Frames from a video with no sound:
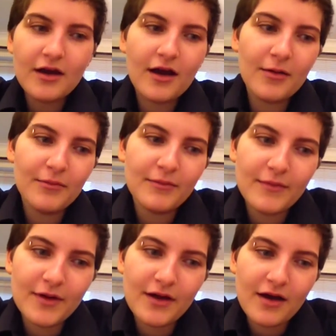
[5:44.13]
And
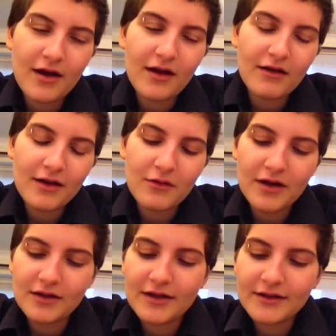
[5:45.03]
I
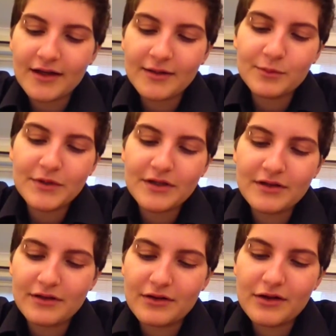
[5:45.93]
quite like that
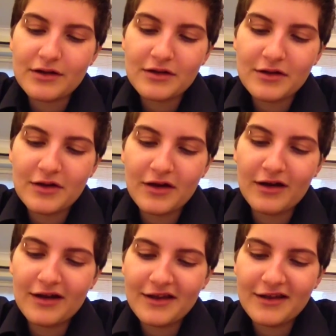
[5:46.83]
because
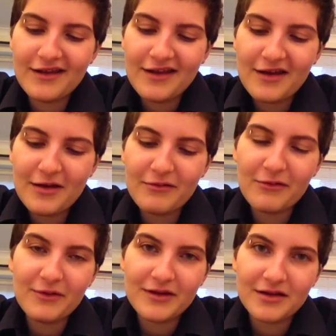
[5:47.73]
I'm
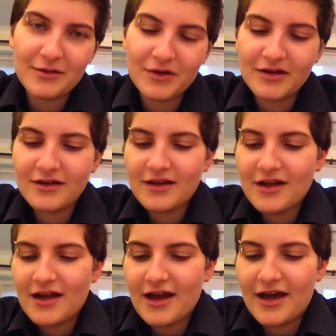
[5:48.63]
not with anyone,
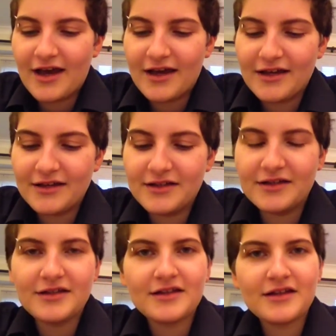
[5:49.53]
and